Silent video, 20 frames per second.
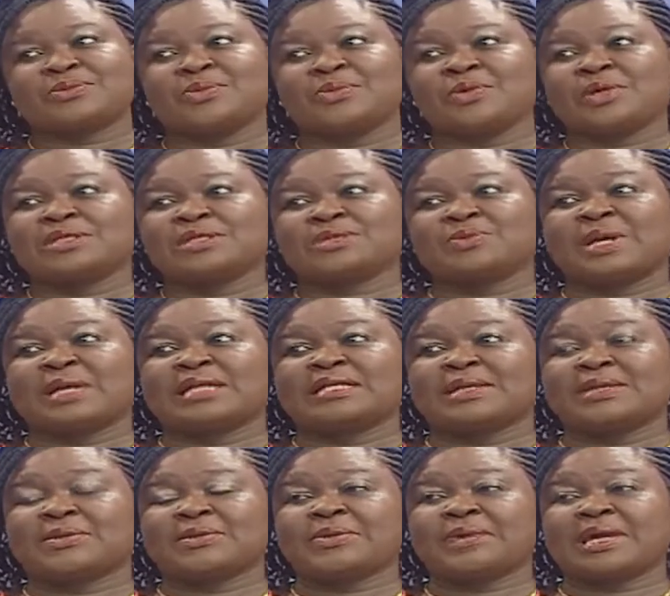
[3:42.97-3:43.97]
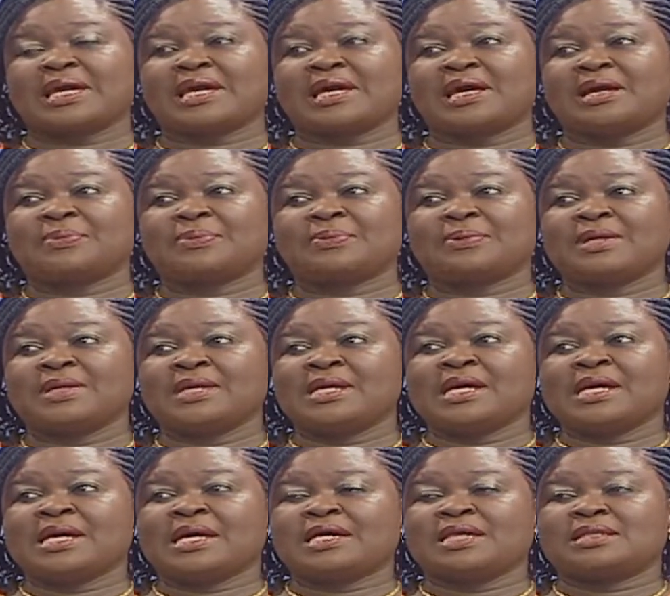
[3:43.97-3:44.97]
We want one day we wake up
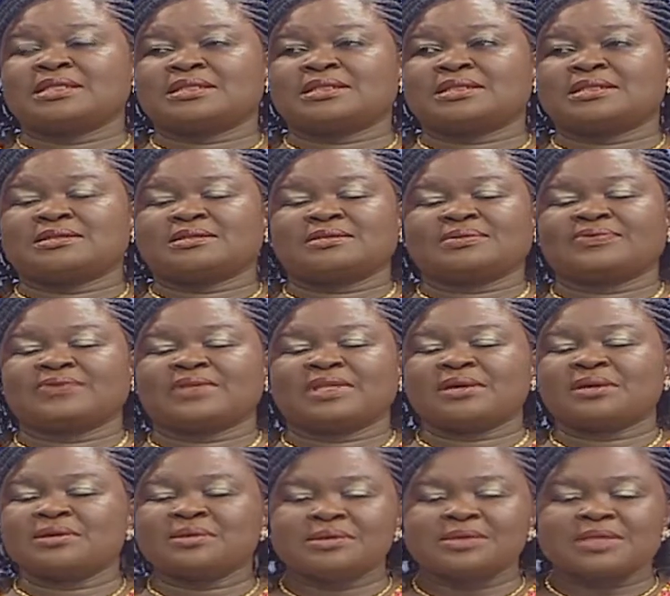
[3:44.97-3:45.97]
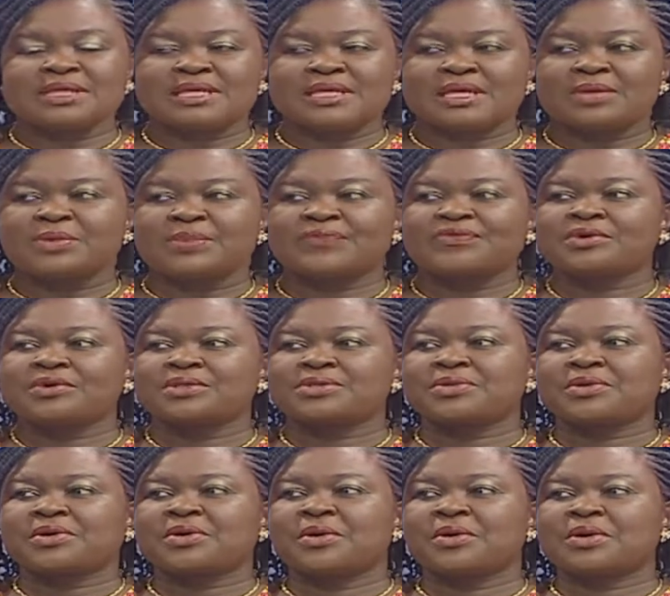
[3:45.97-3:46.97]
and for the whole year we've not
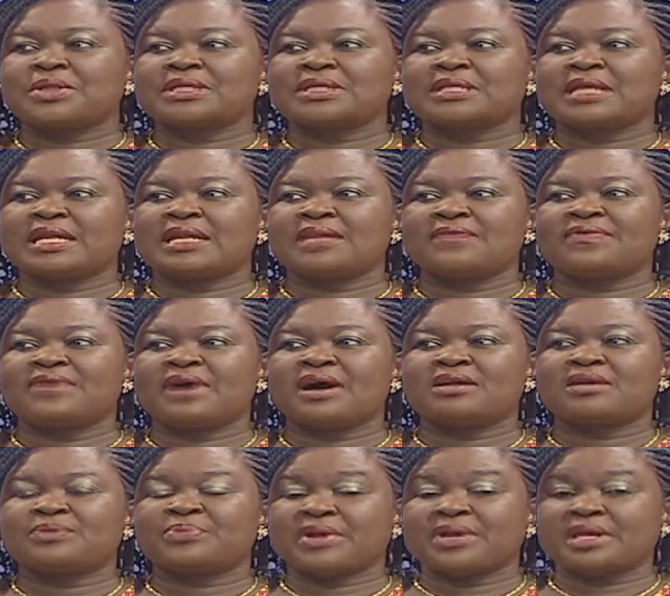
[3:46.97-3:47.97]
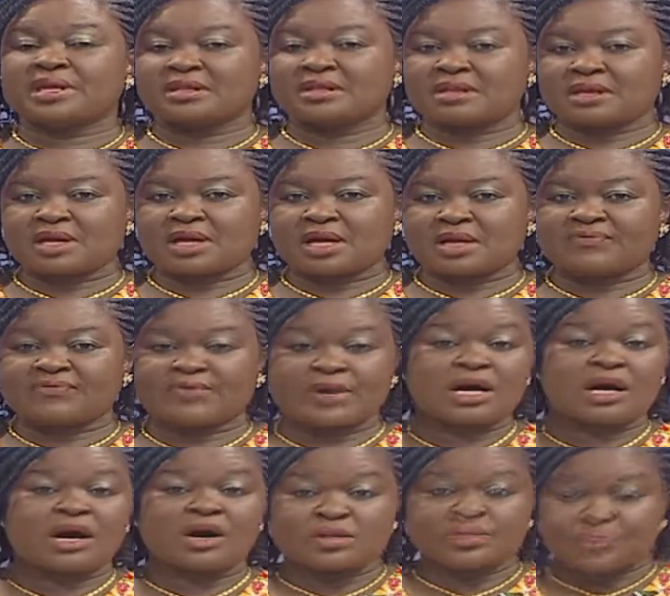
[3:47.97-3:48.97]
recorded any fire outbreaks
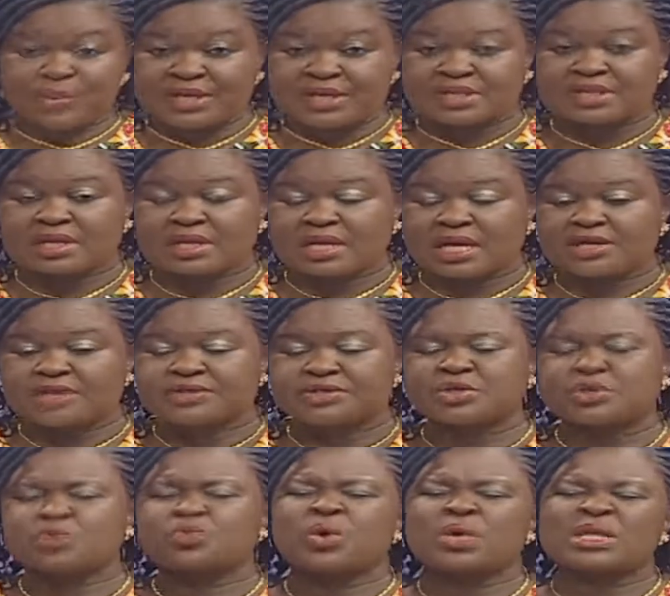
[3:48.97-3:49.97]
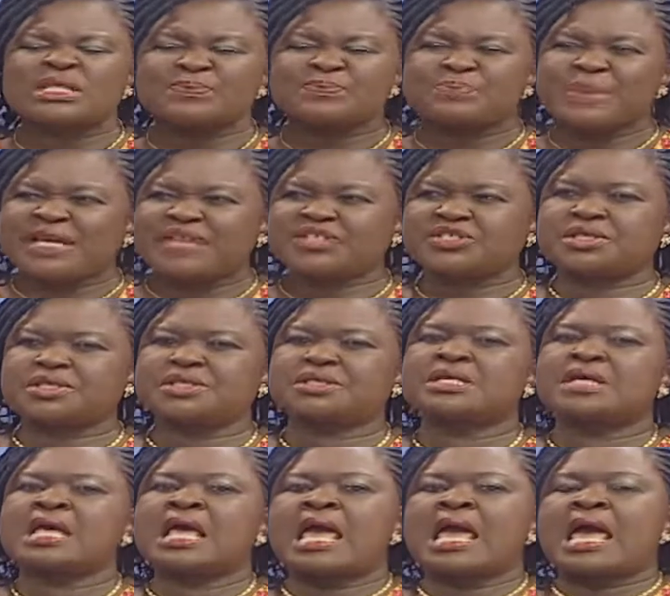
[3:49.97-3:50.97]
in the country. So what
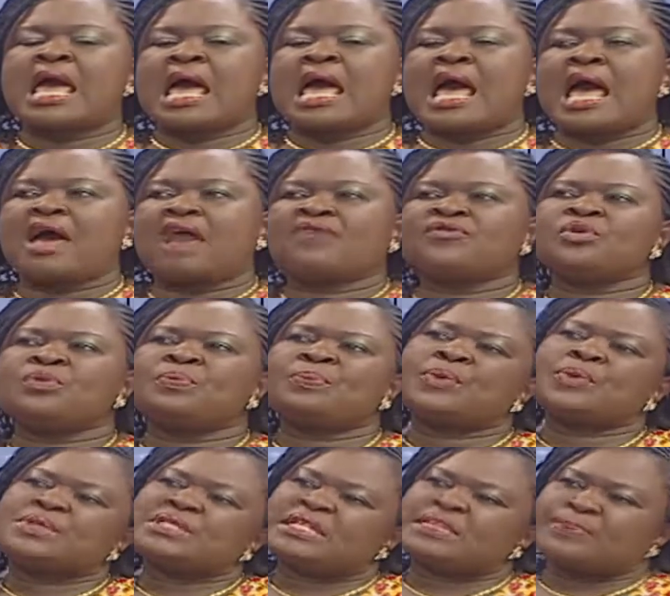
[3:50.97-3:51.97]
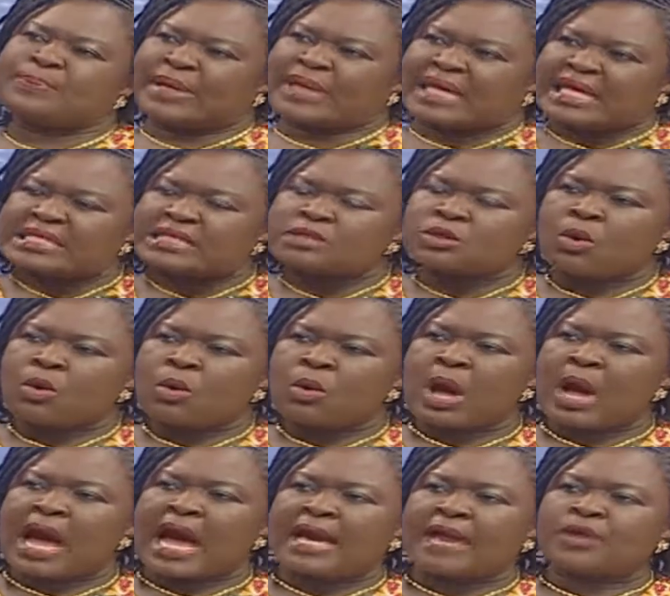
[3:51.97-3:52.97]
measures have you put in place,
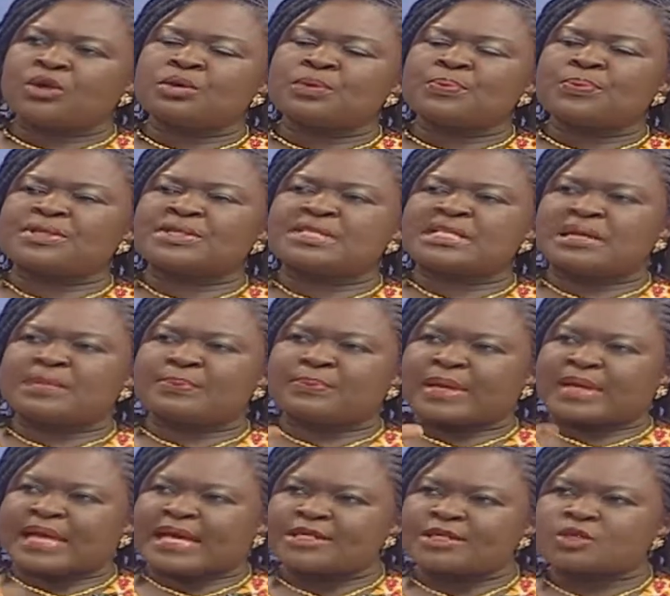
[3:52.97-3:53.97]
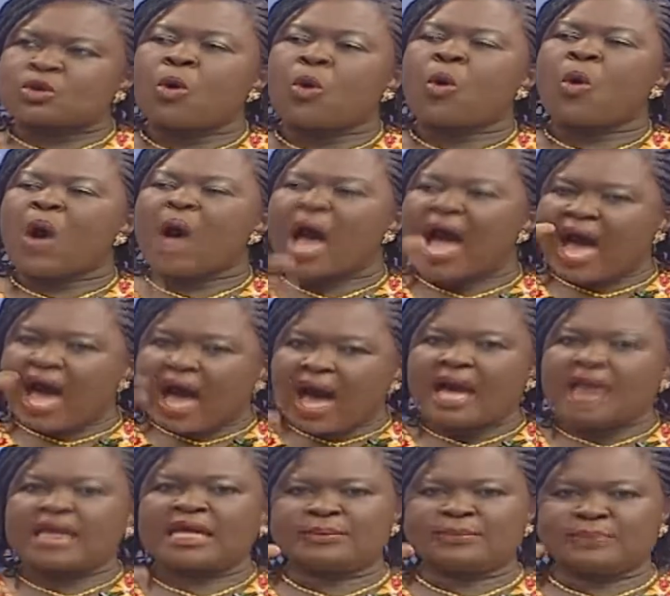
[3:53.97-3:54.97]
or are you putting in place, or
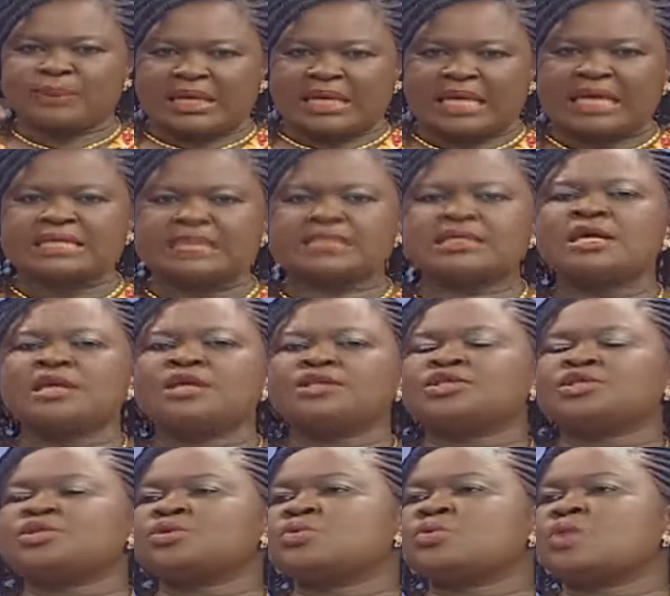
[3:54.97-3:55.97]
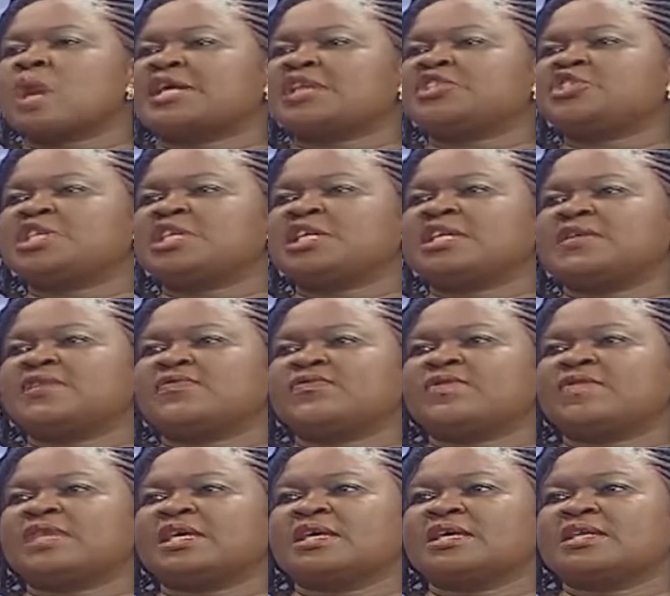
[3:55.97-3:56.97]
are in place to
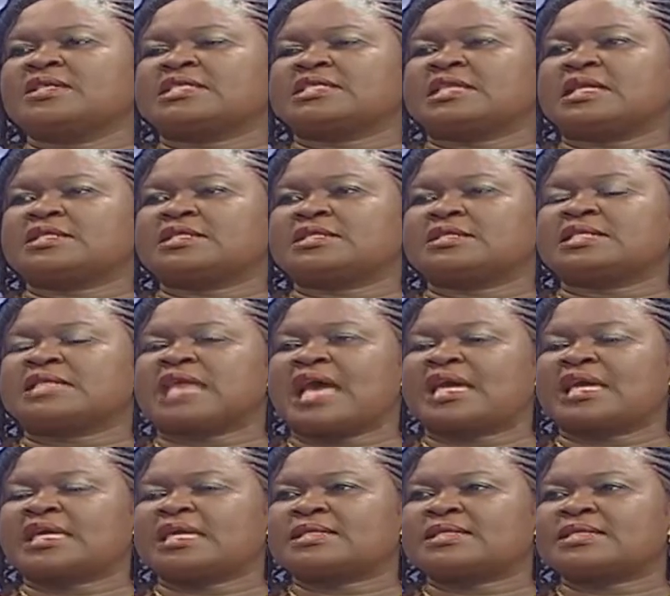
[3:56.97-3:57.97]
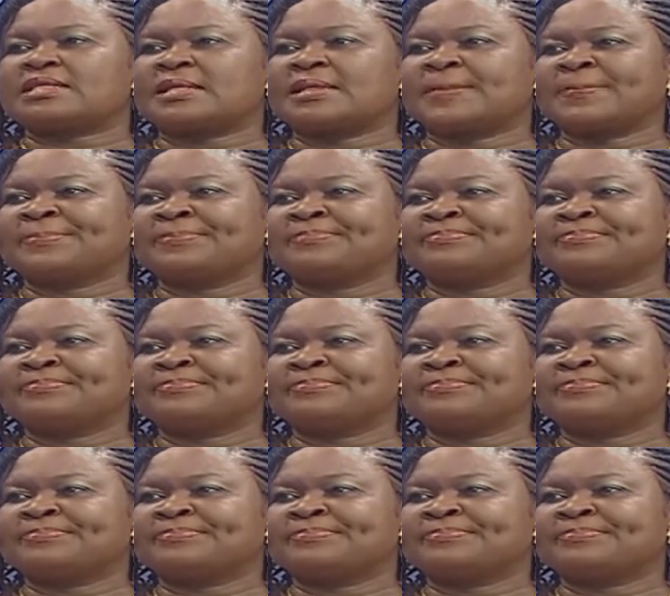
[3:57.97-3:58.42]
achieve the set target?